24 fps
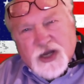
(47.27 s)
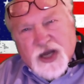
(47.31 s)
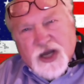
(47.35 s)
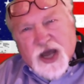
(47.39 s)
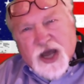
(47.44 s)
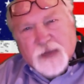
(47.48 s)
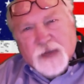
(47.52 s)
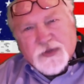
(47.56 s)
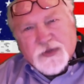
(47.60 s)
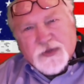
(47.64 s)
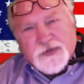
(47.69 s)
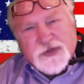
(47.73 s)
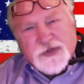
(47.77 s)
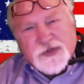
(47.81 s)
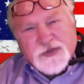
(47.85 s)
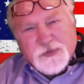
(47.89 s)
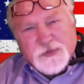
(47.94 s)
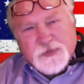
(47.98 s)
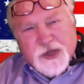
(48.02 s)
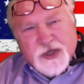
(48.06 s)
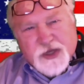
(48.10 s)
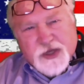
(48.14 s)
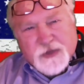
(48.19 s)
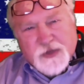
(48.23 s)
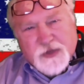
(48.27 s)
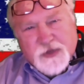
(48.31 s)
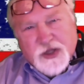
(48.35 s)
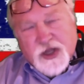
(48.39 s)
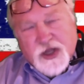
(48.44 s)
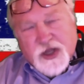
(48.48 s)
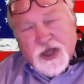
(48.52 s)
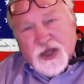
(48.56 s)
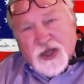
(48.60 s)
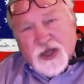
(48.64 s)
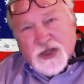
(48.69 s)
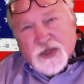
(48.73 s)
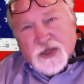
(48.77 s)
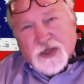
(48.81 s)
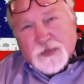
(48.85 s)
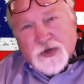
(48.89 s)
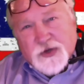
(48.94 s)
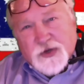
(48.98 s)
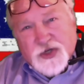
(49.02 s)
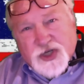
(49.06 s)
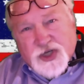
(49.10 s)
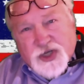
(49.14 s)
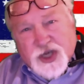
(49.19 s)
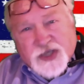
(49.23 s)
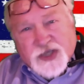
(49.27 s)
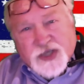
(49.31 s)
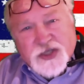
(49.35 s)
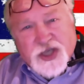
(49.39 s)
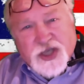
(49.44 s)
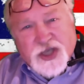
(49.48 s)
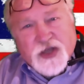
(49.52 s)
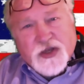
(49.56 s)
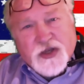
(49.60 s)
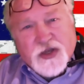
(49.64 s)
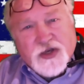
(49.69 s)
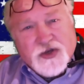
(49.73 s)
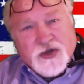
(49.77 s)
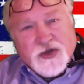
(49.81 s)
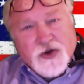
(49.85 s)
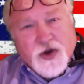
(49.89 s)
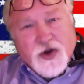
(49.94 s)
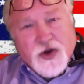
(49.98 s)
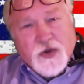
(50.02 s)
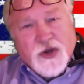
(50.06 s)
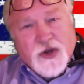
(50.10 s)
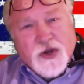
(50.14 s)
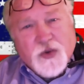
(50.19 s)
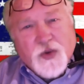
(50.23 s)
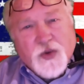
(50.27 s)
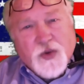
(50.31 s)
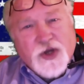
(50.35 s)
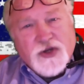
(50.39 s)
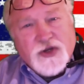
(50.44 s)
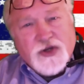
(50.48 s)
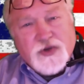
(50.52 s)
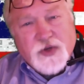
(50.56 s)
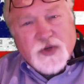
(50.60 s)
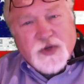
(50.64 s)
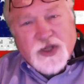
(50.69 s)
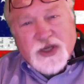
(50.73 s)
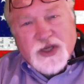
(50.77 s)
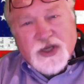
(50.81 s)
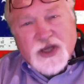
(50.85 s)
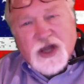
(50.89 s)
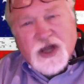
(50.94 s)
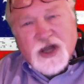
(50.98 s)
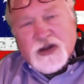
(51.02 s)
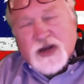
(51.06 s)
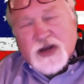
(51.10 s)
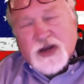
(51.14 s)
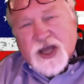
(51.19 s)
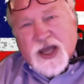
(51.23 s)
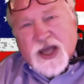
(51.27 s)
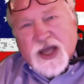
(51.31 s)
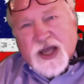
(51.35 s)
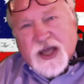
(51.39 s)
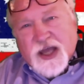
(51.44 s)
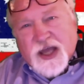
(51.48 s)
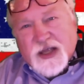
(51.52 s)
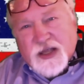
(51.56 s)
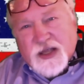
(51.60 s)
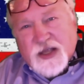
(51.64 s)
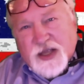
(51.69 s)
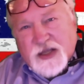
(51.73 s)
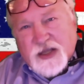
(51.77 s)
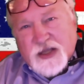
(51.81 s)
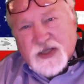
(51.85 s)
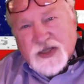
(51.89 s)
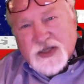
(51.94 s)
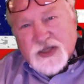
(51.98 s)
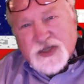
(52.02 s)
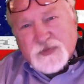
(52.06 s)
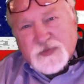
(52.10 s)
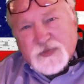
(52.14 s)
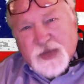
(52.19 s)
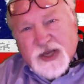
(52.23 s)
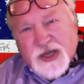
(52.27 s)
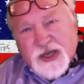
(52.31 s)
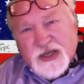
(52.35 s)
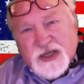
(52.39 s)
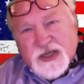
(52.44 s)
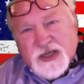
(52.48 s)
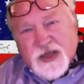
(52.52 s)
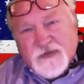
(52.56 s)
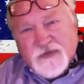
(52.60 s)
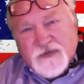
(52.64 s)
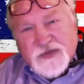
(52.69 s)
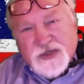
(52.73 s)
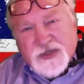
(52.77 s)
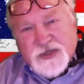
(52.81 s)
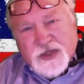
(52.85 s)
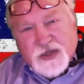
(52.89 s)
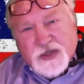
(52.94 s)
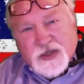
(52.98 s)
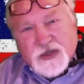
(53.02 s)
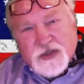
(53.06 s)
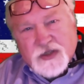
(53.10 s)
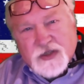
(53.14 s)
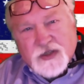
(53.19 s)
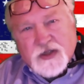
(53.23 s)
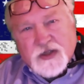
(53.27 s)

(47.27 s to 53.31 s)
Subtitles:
omnibus spending bill that projects a growing $1 trillion anticipated deficit,